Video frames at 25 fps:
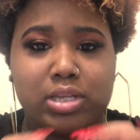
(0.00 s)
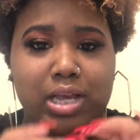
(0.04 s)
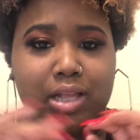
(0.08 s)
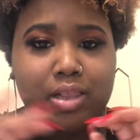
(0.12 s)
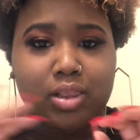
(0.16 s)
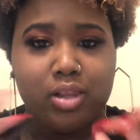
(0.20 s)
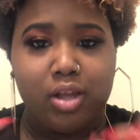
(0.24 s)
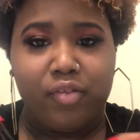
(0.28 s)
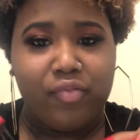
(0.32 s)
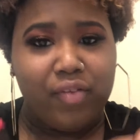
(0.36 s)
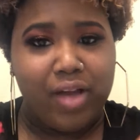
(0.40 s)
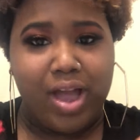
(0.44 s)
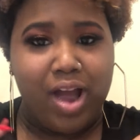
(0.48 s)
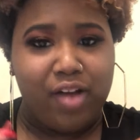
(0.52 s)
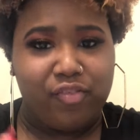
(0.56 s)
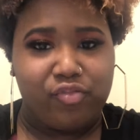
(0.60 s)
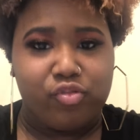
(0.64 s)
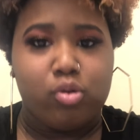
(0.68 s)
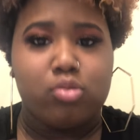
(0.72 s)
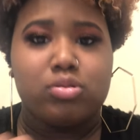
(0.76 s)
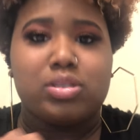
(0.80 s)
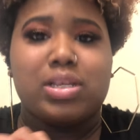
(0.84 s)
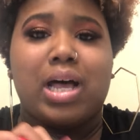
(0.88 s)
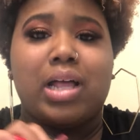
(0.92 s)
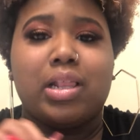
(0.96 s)
I love
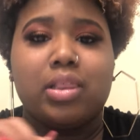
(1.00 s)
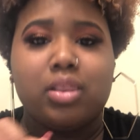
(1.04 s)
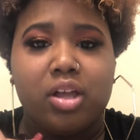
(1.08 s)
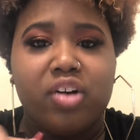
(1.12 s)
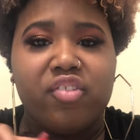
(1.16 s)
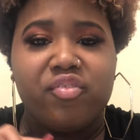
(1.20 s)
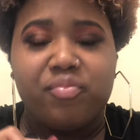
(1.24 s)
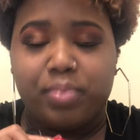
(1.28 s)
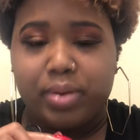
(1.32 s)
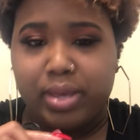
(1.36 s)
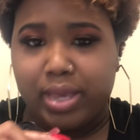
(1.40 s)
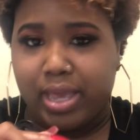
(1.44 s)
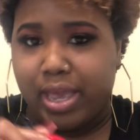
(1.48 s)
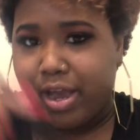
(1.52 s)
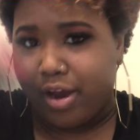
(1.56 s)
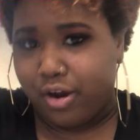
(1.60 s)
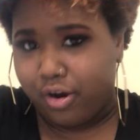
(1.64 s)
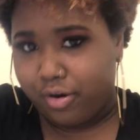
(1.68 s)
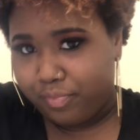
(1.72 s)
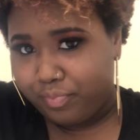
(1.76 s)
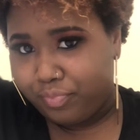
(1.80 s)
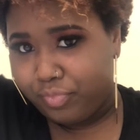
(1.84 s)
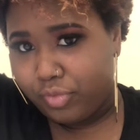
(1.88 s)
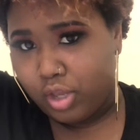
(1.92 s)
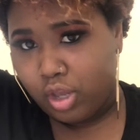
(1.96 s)
afros. I love big hair.
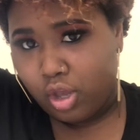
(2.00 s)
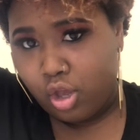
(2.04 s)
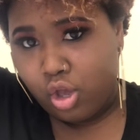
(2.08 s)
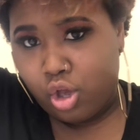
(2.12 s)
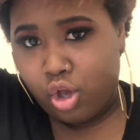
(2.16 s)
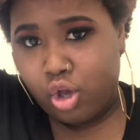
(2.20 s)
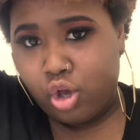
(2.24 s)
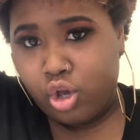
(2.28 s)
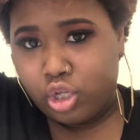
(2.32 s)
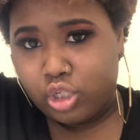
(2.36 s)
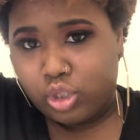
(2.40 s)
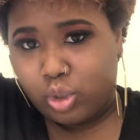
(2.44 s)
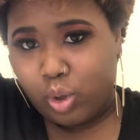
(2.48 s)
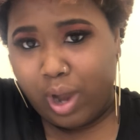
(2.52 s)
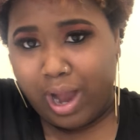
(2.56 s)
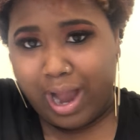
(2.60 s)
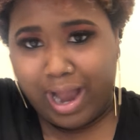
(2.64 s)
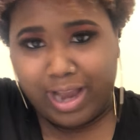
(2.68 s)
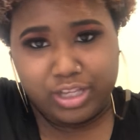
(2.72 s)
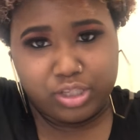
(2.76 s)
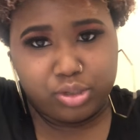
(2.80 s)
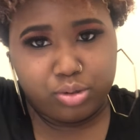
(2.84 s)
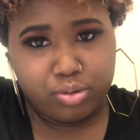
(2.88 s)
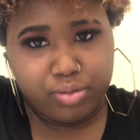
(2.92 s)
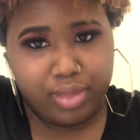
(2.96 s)
So I
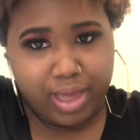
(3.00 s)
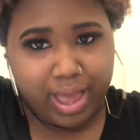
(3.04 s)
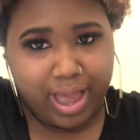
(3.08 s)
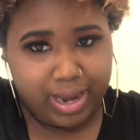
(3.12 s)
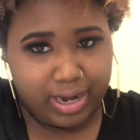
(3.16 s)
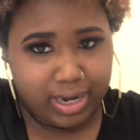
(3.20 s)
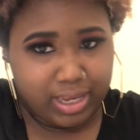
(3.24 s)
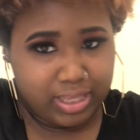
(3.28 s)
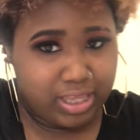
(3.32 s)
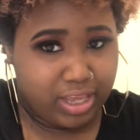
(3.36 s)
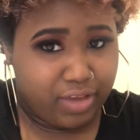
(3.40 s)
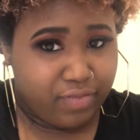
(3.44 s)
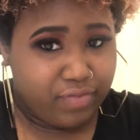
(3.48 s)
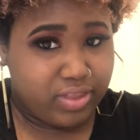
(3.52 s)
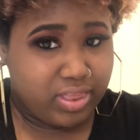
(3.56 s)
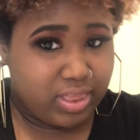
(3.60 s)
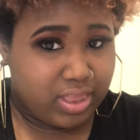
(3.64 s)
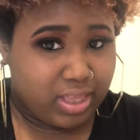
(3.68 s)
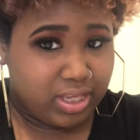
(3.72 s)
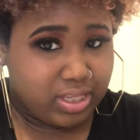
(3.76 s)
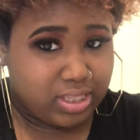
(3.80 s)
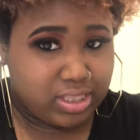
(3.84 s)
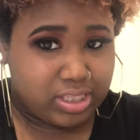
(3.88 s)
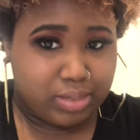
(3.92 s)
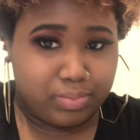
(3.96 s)
do that. And even
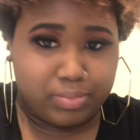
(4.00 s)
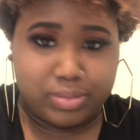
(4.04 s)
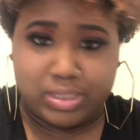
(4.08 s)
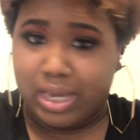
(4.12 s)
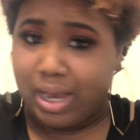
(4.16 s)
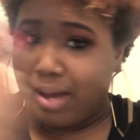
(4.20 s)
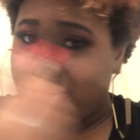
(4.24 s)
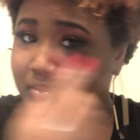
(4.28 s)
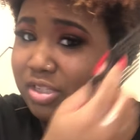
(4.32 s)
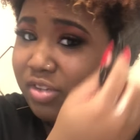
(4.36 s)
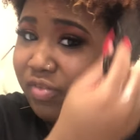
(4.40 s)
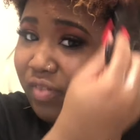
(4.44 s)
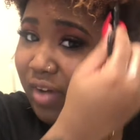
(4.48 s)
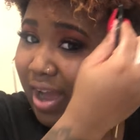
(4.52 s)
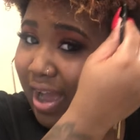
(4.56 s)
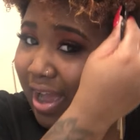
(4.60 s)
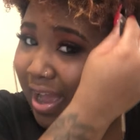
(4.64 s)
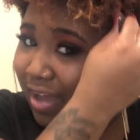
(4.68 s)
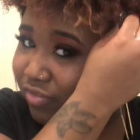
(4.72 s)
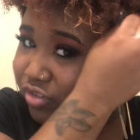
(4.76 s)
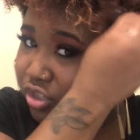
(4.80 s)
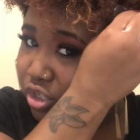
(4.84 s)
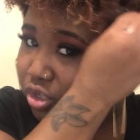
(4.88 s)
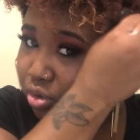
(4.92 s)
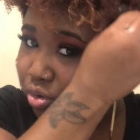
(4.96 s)
then, sometimes if I
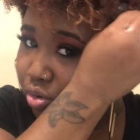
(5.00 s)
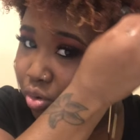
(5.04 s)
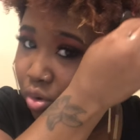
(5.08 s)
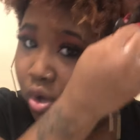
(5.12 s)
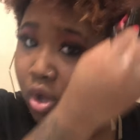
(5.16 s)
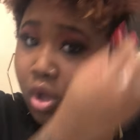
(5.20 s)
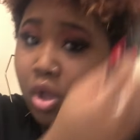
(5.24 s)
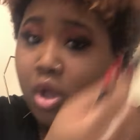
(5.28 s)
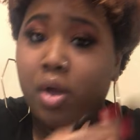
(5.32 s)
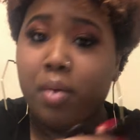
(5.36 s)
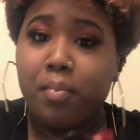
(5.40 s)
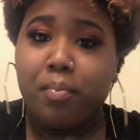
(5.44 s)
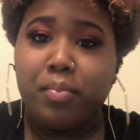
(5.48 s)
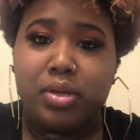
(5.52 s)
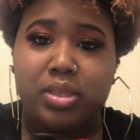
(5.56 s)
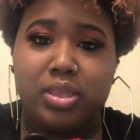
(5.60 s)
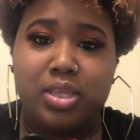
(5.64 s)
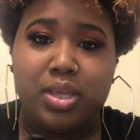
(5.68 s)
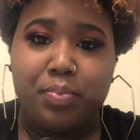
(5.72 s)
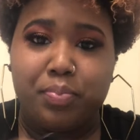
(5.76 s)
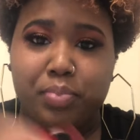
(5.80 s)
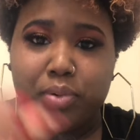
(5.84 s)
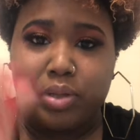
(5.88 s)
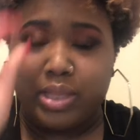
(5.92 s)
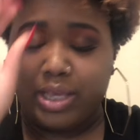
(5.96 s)
have to
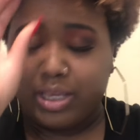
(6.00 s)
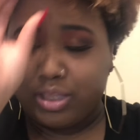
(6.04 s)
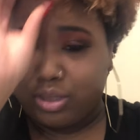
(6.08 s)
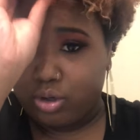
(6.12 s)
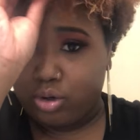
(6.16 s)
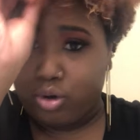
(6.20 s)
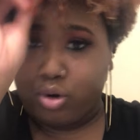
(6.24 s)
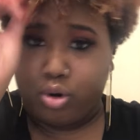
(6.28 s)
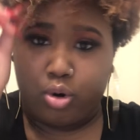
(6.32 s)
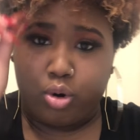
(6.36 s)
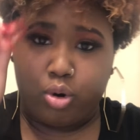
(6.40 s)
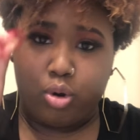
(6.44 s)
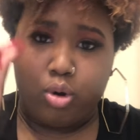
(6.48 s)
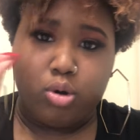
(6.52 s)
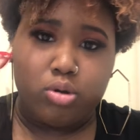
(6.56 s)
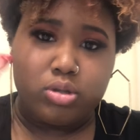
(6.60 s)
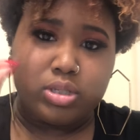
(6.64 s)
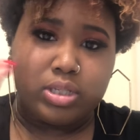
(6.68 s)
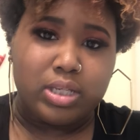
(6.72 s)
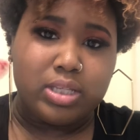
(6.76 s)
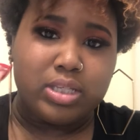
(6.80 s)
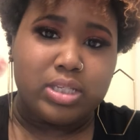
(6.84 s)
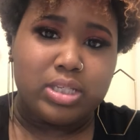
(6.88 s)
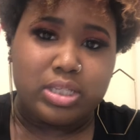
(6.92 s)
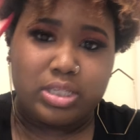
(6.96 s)
manipulate the curls
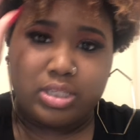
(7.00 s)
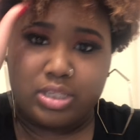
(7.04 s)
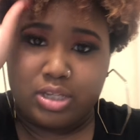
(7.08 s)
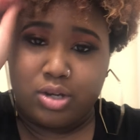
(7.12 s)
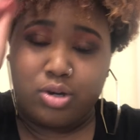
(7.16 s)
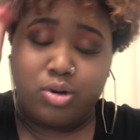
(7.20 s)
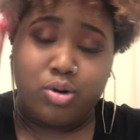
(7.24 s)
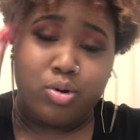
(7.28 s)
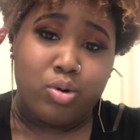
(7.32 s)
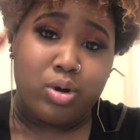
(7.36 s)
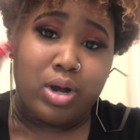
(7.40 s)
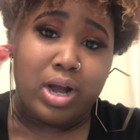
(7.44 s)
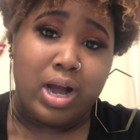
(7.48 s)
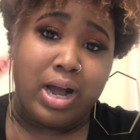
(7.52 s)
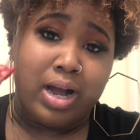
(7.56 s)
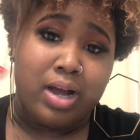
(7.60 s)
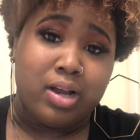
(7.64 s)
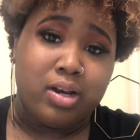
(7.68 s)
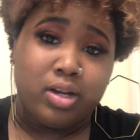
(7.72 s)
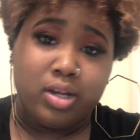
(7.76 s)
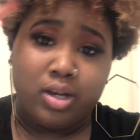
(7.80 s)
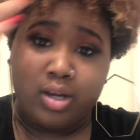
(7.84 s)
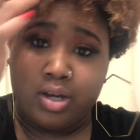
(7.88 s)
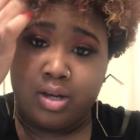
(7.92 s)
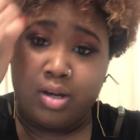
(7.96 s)
and still kind
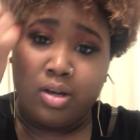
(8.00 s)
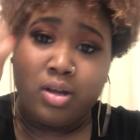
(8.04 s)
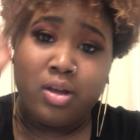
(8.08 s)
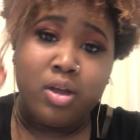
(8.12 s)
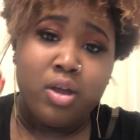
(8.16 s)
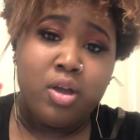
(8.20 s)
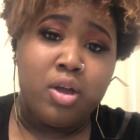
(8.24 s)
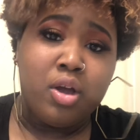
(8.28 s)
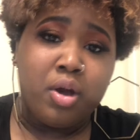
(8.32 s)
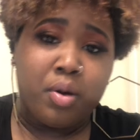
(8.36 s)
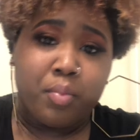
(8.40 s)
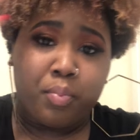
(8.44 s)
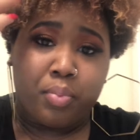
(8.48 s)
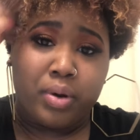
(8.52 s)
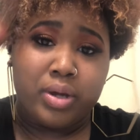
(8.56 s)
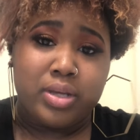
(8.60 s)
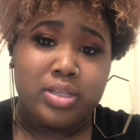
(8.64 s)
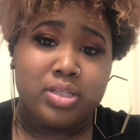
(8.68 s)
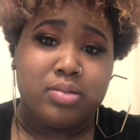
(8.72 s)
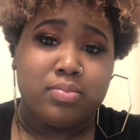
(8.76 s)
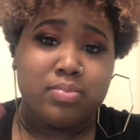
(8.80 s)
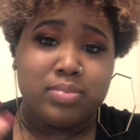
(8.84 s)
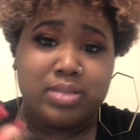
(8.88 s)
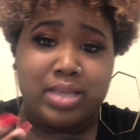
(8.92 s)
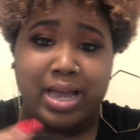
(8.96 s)
of bring
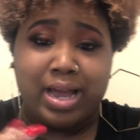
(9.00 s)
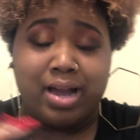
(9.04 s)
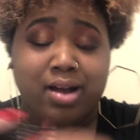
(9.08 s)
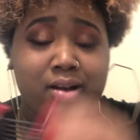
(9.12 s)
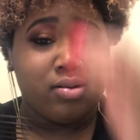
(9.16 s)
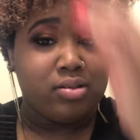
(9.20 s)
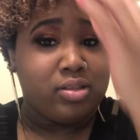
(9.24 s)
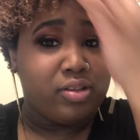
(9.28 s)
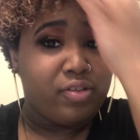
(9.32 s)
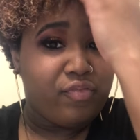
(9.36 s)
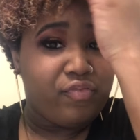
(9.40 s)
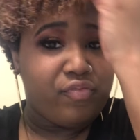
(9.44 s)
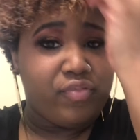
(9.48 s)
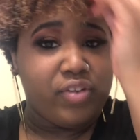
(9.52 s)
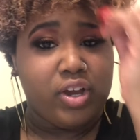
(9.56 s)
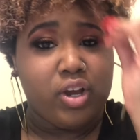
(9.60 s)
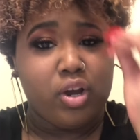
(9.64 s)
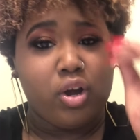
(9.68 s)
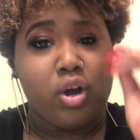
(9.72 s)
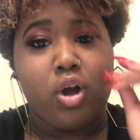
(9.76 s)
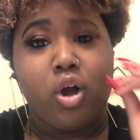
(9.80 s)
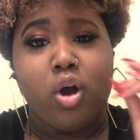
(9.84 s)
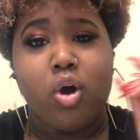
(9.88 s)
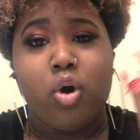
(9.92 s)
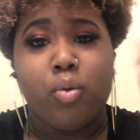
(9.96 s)
them down and finger
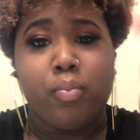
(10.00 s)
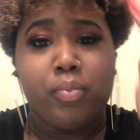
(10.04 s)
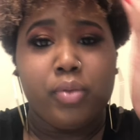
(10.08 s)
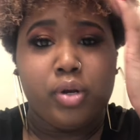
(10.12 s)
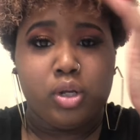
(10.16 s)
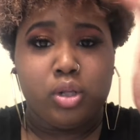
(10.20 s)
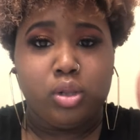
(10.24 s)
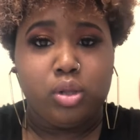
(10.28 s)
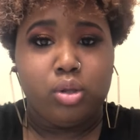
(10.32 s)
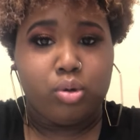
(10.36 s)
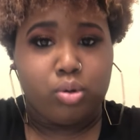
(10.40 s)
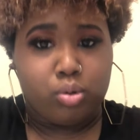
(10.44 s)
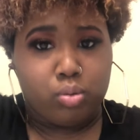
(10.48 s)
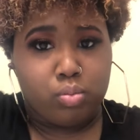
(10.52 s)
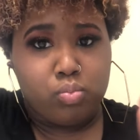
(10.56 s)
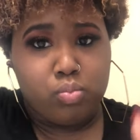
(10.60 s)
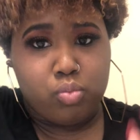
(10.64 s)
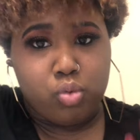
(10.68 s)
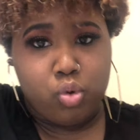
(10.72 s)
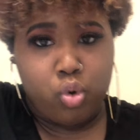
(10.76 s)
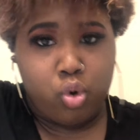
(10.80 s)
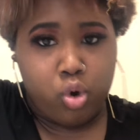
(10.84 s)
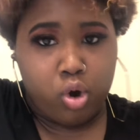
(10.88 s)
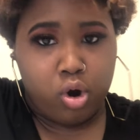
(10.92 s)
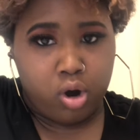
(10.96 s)
comb it a little
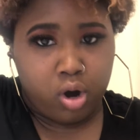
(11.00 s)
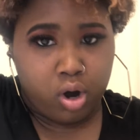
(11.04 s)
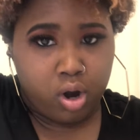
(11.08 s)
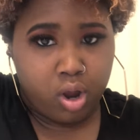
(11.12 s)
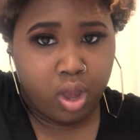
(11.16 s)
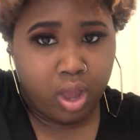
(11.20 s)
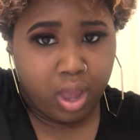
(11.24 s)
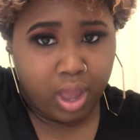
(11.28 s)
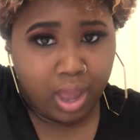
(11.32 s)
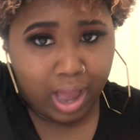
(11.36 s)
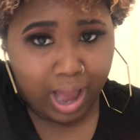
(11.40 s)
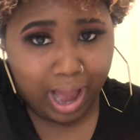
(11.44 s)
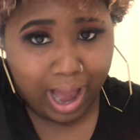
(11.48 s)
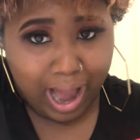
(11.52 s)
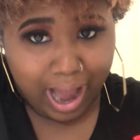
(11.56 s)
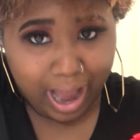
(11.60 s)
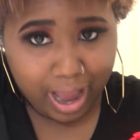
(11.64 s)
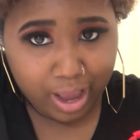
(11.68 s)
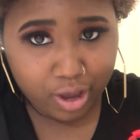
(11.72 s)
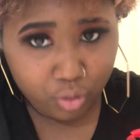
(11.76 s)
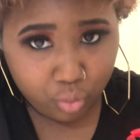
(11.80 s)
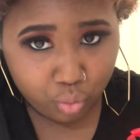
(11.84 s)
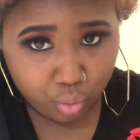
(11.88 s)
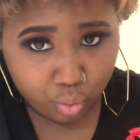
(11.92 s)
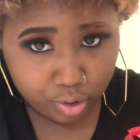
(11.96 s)
more,
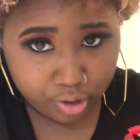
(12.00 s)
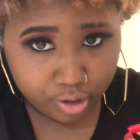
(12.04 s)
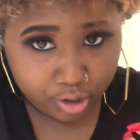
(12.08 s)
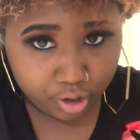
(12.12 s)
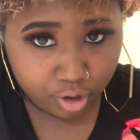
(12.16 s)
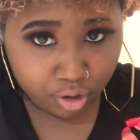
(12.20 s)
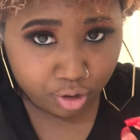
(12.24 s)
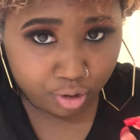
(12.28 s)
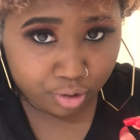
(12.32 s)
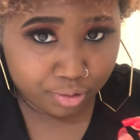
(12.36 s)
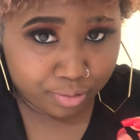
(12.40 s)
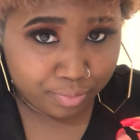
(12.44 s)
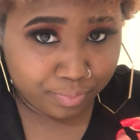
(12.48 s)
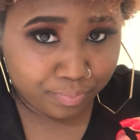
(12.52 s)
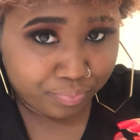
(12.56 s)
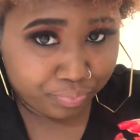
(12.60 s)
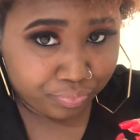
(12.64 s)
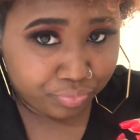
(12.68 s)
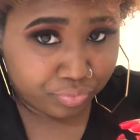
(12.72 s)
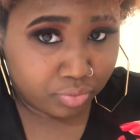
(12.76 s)
I will.